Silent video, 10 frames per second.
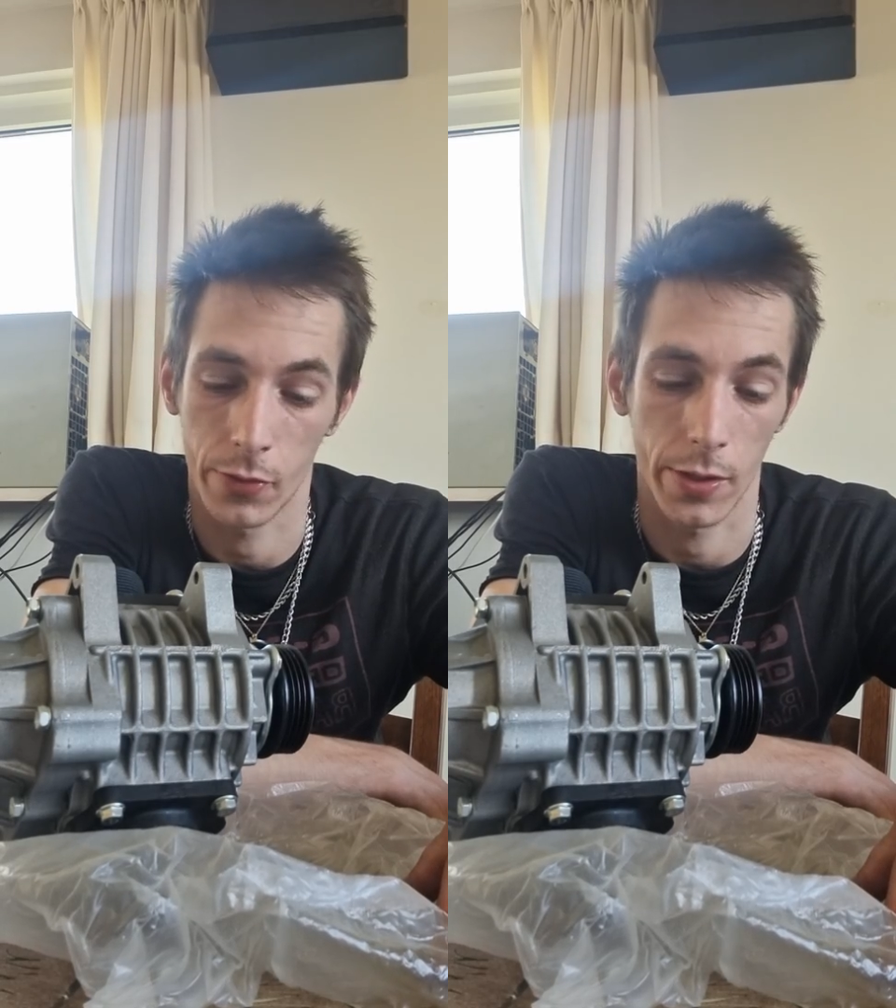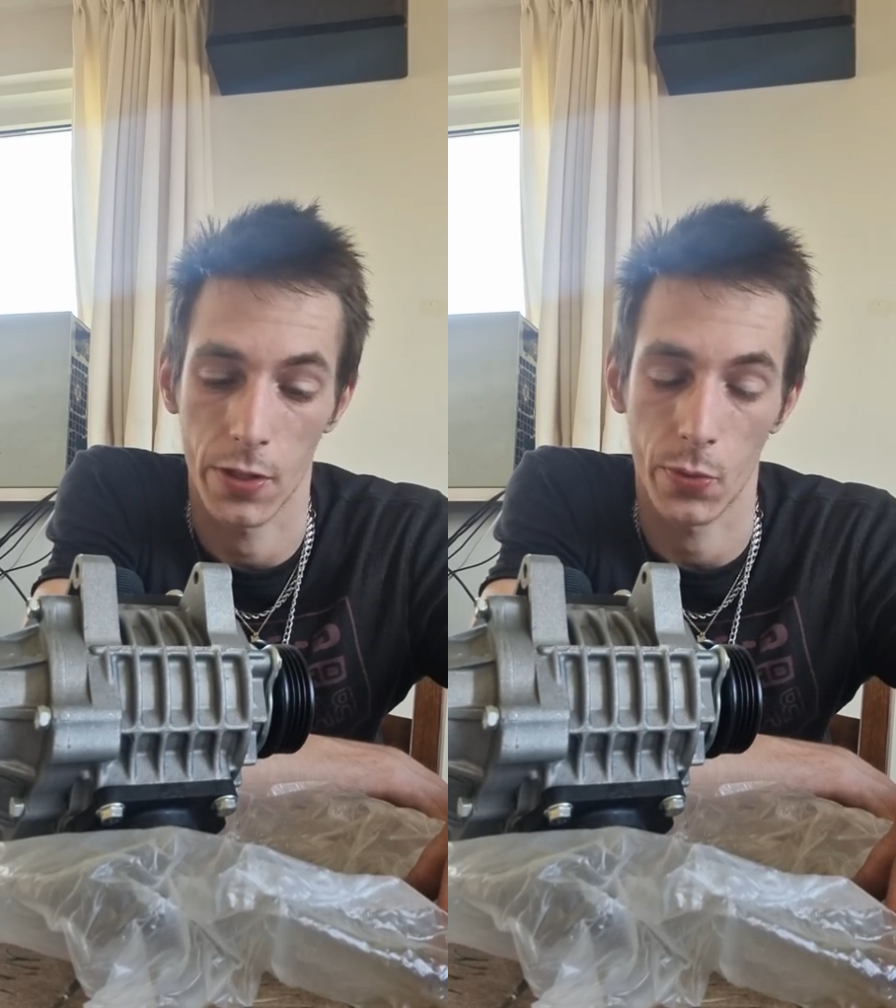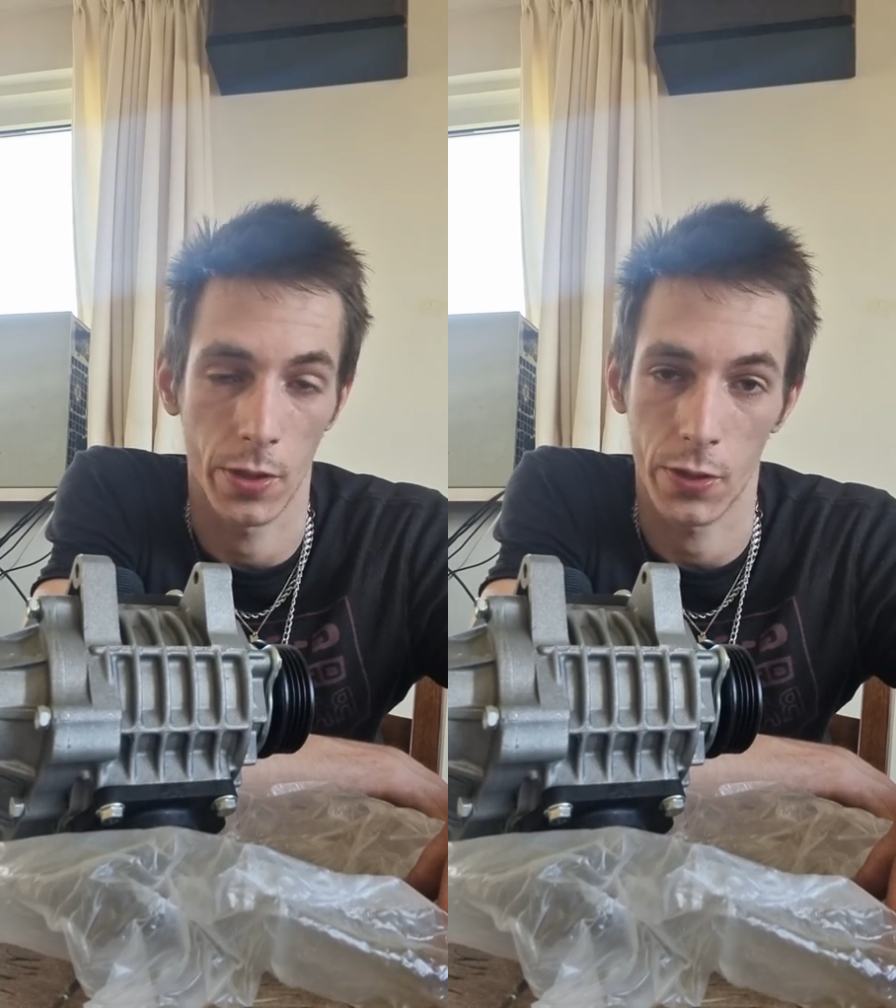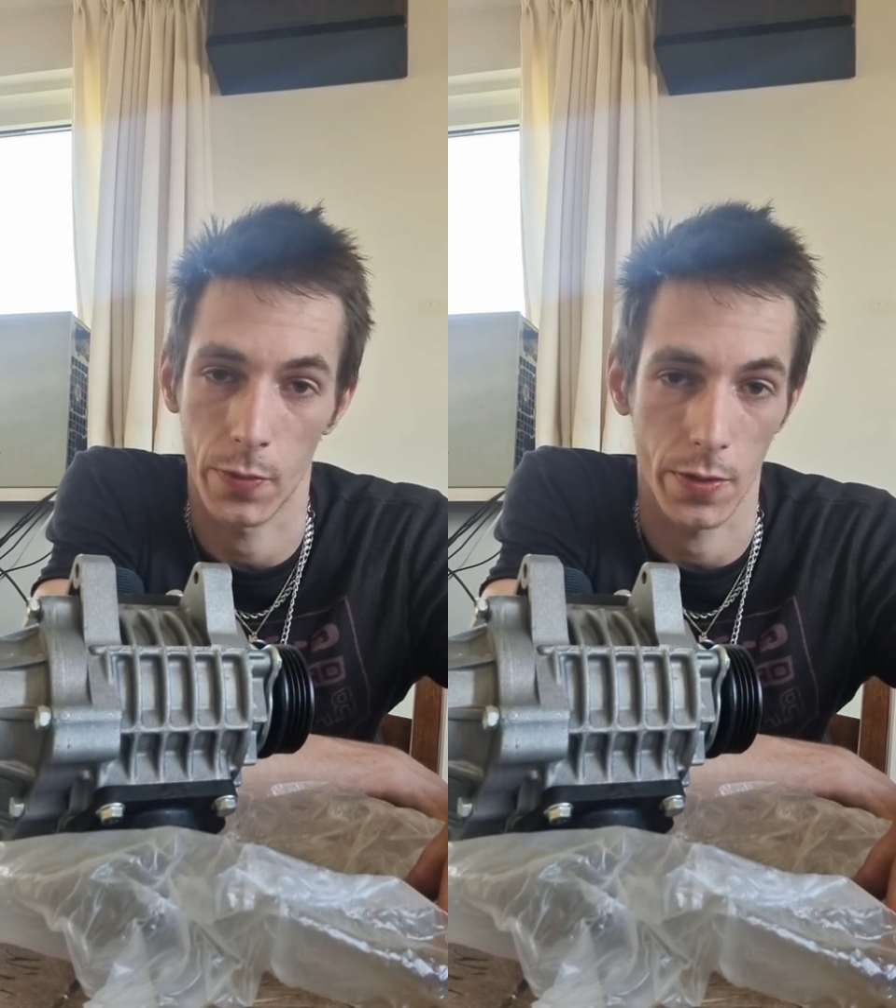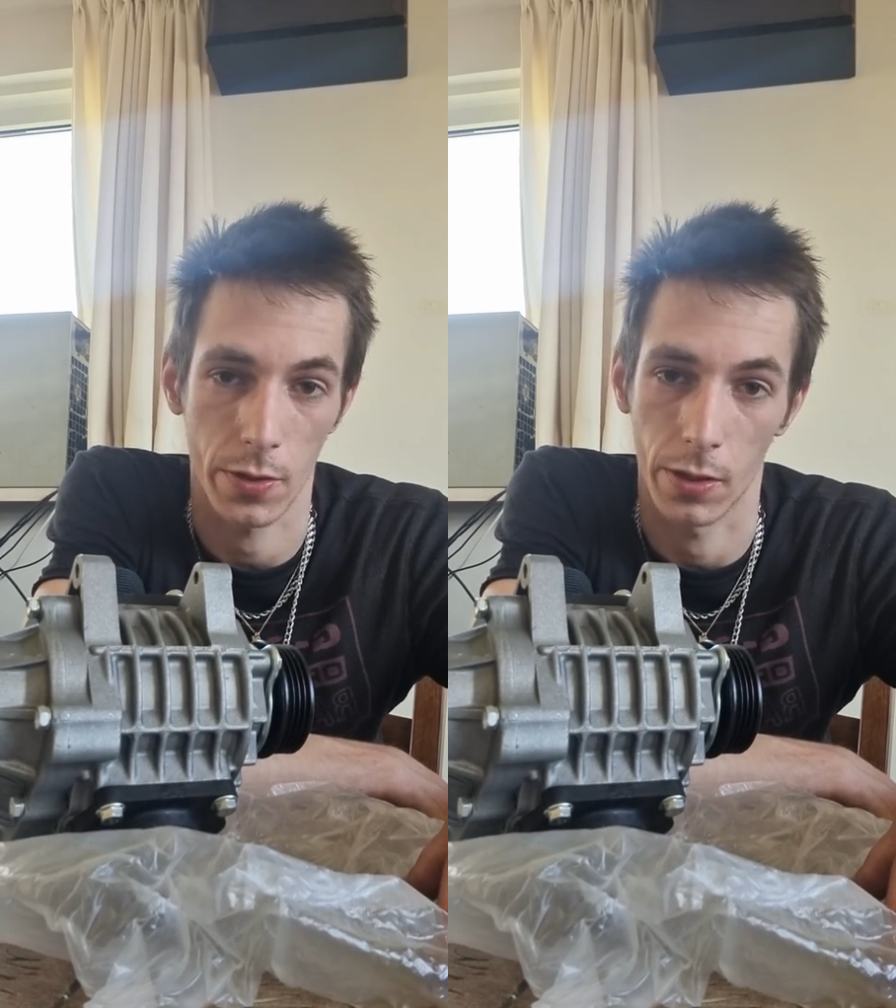for this one
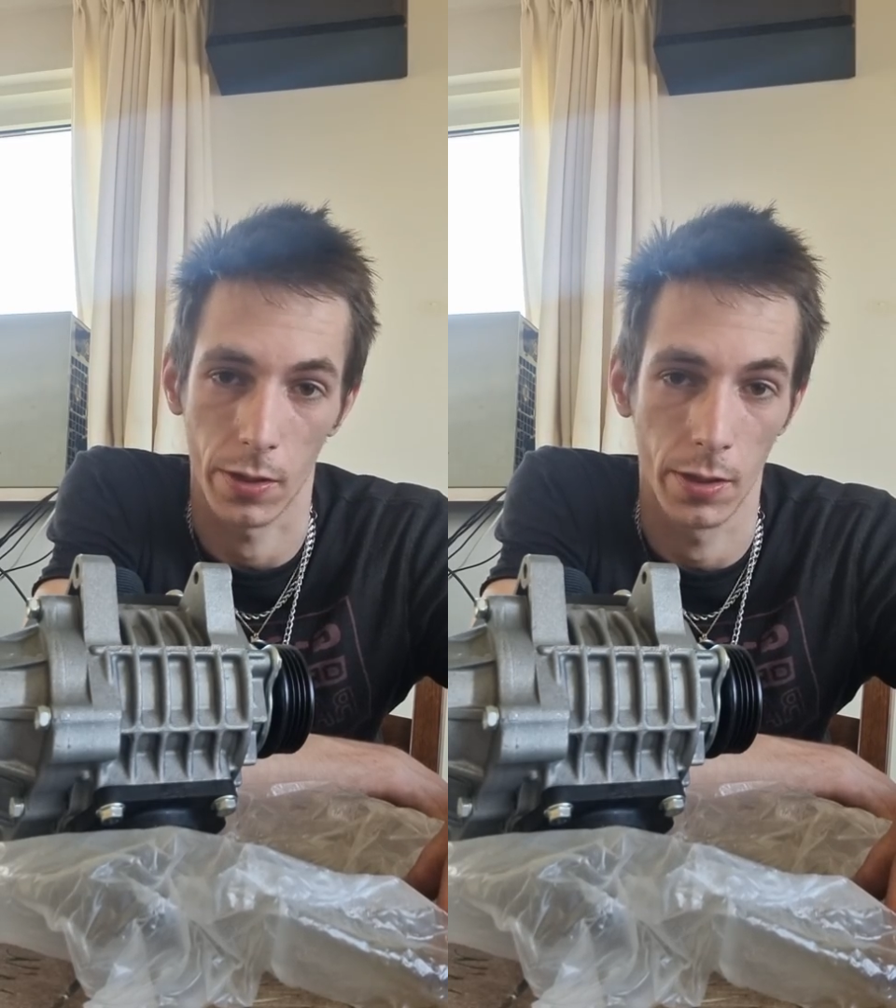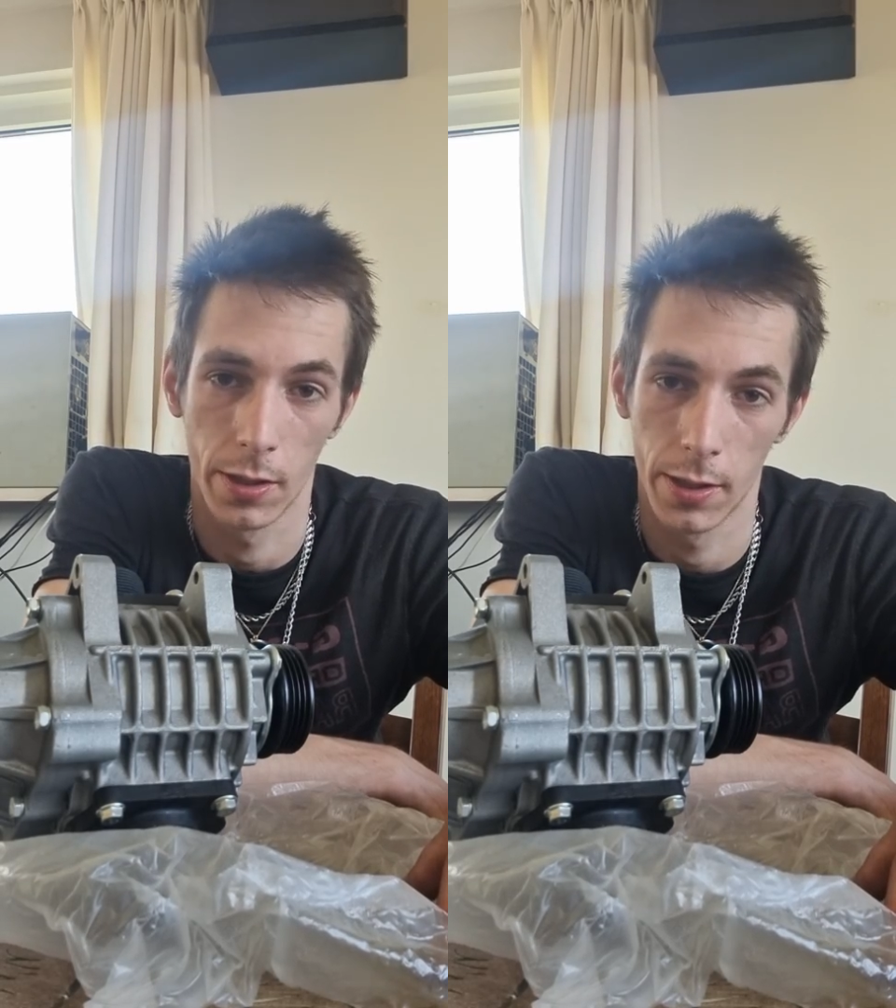to install.